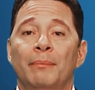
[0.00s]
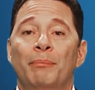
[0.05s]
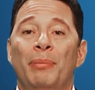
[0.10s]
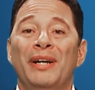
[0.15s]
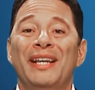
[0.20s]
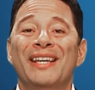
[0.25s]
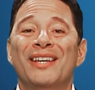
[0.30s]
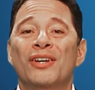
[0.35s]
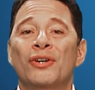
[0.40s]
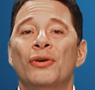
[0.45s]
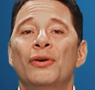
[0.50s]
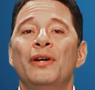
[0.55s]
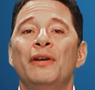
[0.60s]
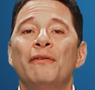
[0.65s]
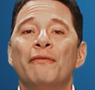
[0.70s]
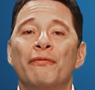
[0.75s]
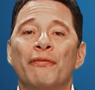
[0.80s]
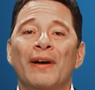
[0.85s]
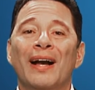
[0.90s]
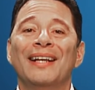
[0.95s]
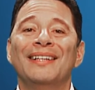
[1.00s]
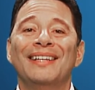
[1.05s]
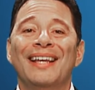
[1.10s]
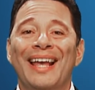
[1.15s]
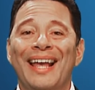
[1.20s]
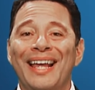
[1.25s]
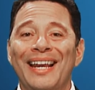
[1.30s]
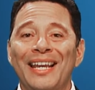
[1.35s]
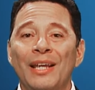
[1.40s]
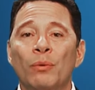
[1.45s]
But he couldn't find
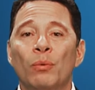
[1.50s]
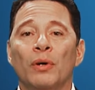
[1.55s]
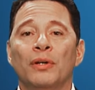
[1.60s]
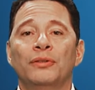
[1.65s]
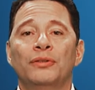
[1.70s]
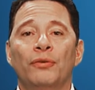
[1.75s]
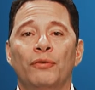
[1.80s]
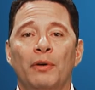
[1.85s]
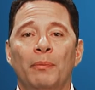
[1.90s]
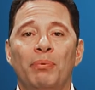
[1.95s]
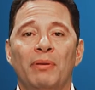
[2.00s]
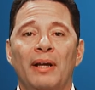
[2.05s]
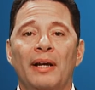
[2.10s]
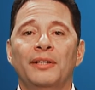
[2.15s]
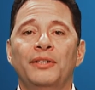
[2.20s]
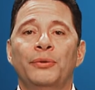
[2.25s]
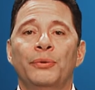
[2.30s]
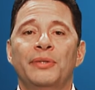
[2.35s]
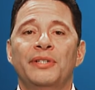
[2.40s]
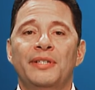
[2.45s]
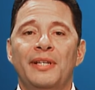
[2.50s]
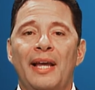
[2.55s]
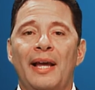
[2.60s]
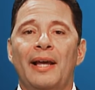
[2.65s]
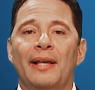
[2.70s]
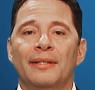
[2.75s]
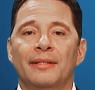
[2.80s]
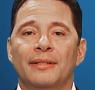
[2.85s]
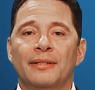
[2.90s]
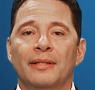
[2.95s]
anyone to reply to his
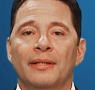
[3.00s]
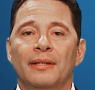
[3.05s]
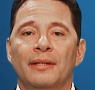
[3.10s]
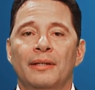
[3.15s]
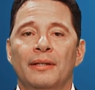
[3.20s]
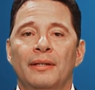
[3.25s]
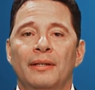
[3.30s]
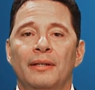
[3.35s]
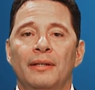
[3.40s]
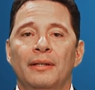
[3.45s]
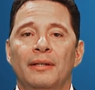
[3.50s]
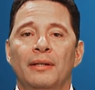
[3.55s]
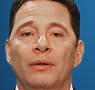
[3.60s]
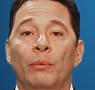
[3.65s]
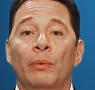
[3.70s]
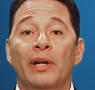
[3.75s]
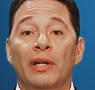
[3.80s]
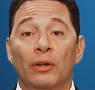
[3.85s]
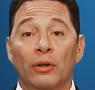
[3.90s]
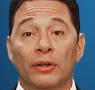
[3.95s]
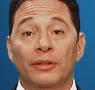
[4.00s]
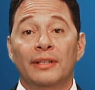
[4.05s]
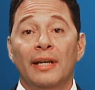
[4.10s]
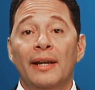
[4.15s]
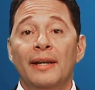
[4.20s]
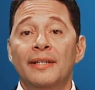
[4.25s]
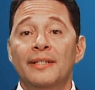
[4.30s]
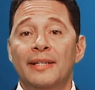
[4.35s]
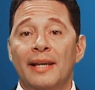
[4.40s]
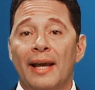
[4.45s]
ads. We looked
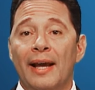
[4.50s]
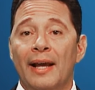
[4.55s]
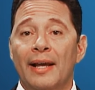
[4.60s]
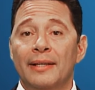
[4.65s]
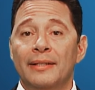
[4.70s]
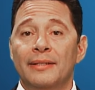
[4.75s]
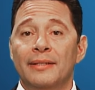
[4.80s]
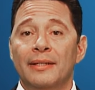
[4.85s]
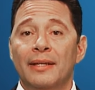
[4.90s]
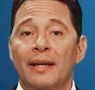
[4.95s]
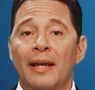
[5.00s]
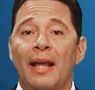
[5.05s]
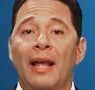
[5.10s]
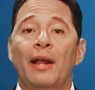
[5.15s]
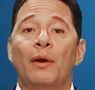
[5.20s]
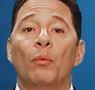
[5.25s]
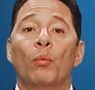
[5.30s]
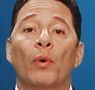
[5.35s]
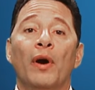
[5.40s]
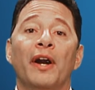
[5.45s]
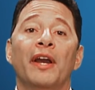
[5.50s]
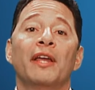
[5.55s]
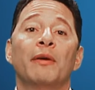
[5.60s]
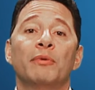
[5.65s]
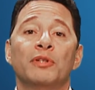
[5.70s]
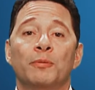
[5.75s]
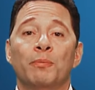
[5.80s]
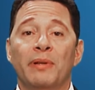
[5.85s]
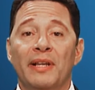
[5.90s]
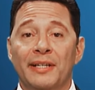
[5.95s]
at his ads and where he
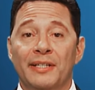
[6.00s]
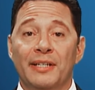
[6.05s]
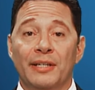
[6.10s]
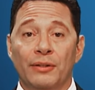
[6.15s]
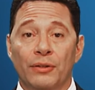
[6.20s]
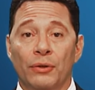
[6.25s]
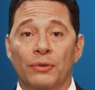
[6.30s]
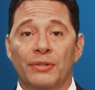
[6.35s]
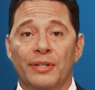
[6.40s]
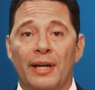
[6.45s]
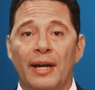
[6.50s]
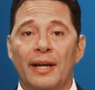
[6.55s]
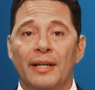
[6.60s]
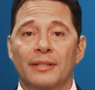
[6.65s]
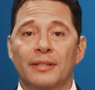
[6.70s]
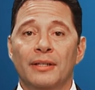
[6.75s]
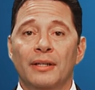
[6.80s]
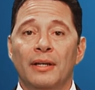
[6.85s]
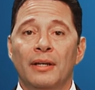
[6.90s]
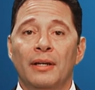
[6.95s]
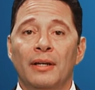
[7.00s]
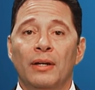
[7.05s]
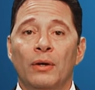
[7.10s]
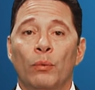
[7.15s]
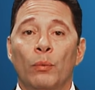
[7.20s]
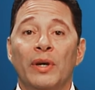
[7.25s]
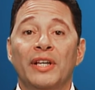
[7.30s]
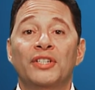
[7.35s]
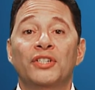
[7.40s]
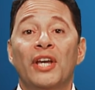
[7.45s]
was placing those ads.
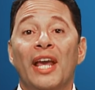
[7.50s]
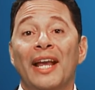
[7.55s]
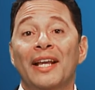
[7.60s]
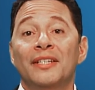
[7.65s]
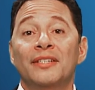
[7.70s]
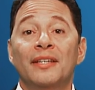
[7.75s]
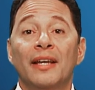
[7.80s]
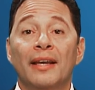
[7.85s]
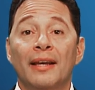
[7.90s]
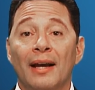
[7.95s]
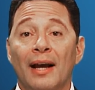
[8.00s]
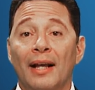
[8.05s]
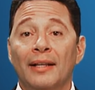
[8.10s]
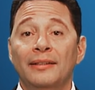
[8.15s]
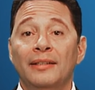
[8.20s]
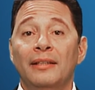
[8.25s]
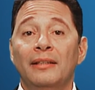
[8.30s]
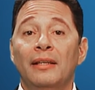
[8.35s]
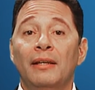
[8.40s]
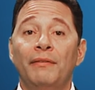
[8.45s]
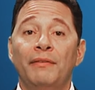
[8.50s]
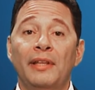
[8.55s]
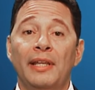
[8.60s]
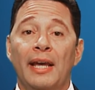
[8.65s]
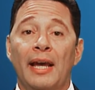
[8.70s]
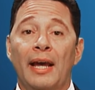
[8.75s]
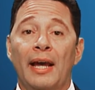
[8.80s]
We changed the content of the